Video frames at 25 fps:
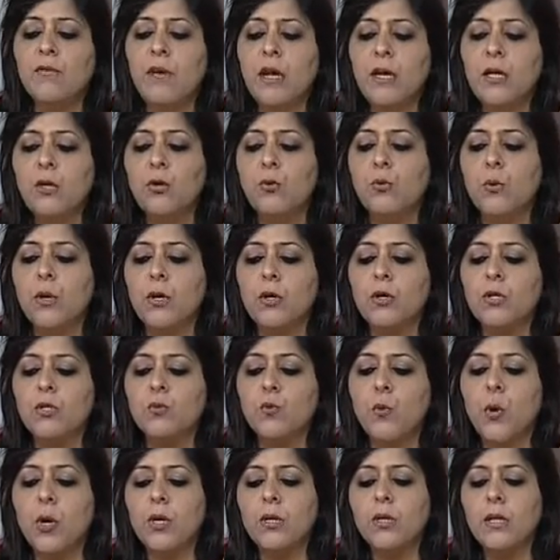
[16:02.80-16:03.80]
value because
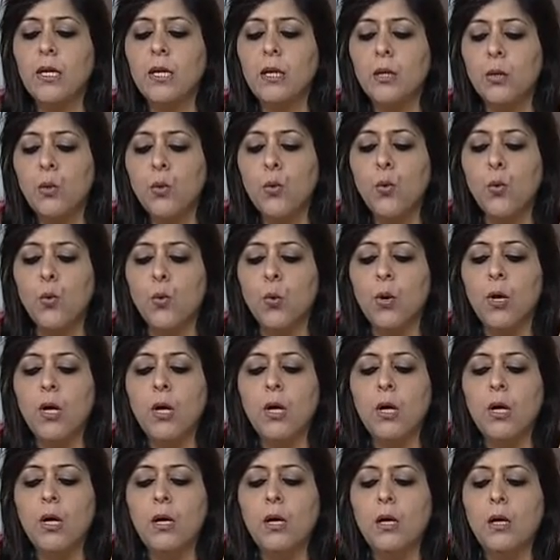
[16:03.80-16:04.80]
what they know
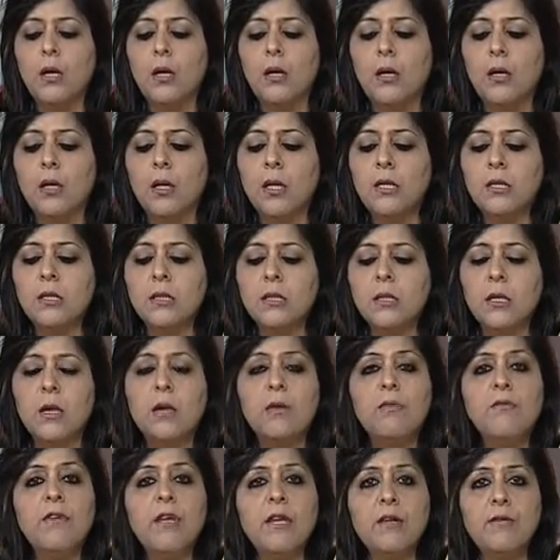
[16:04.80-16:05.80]
uh, is
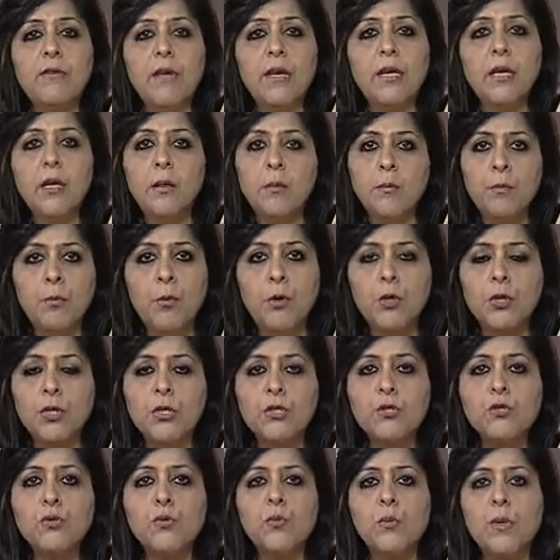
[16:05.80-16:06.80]
uh, very, very
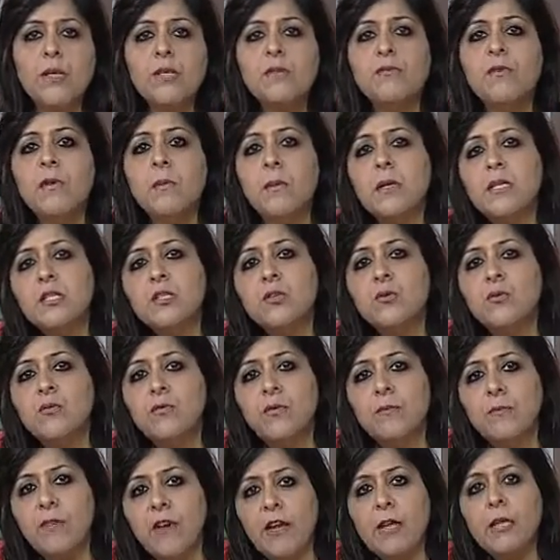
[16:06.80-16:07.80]
important. So, must, we must
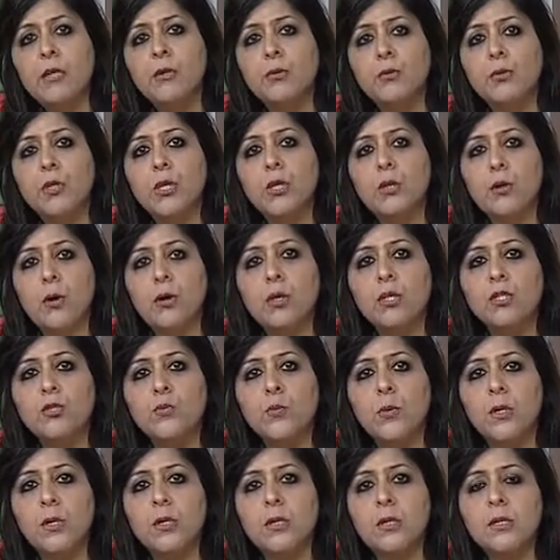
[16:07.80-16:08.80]
value the knowledge
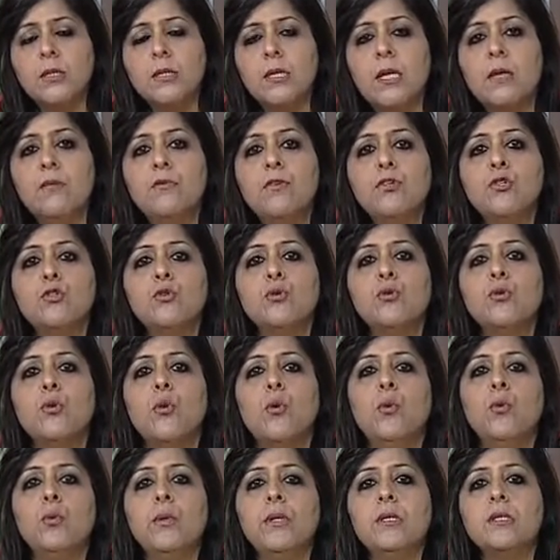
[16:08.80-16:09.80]
workers and we should
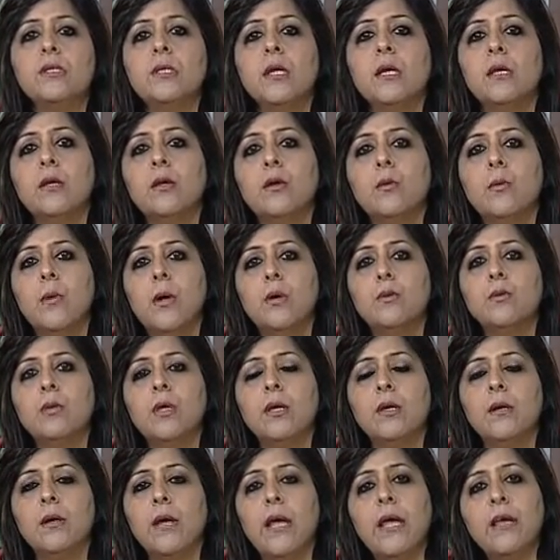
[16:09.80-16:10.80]
always take care about
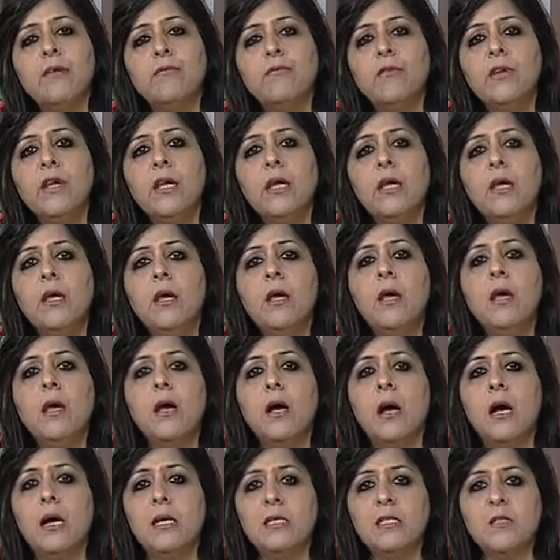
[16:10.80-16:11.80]
their every
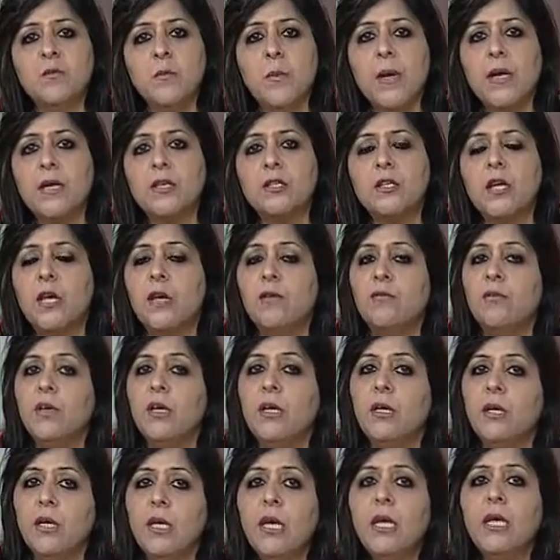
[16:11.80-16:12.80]
aspect,
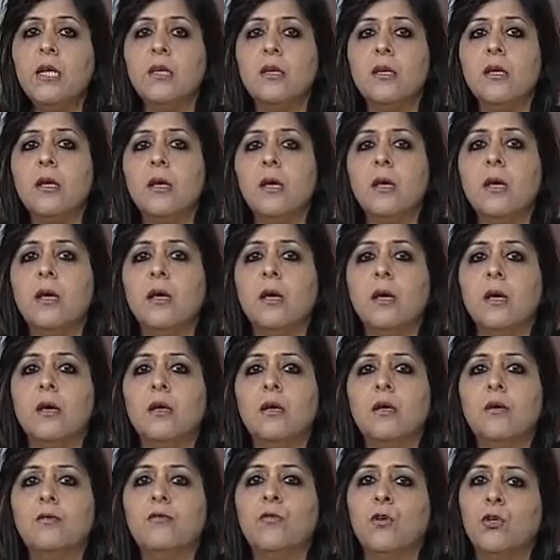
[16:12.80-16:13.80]
every need
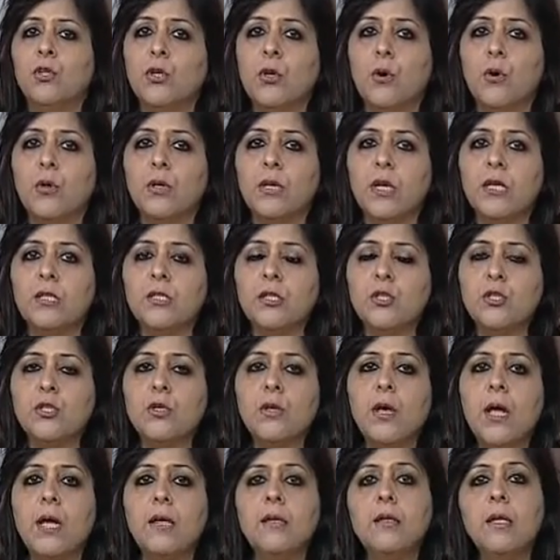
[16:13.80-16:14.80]
uh, for the
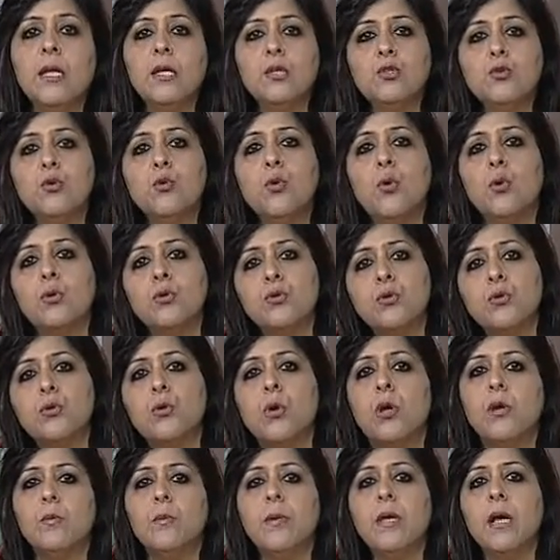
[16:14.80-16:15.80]
organization, and they should also
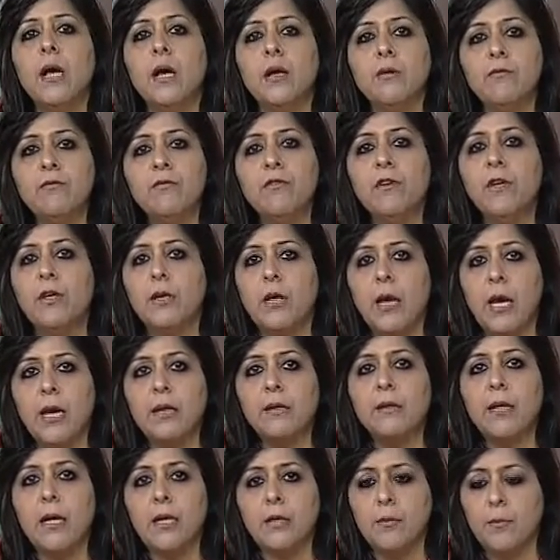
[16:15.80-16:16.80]
not be unfair
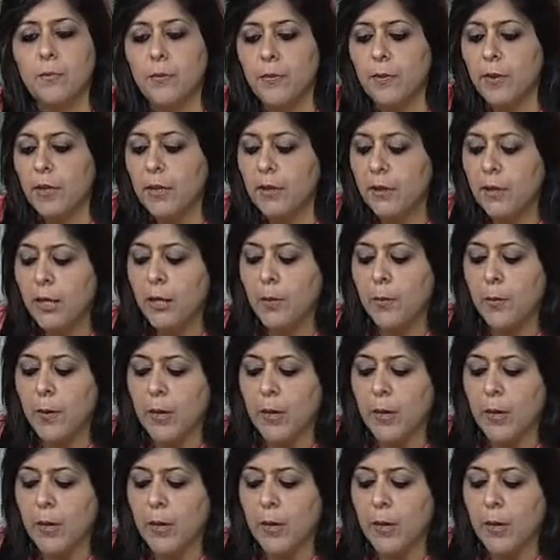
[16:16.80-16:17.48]
at that their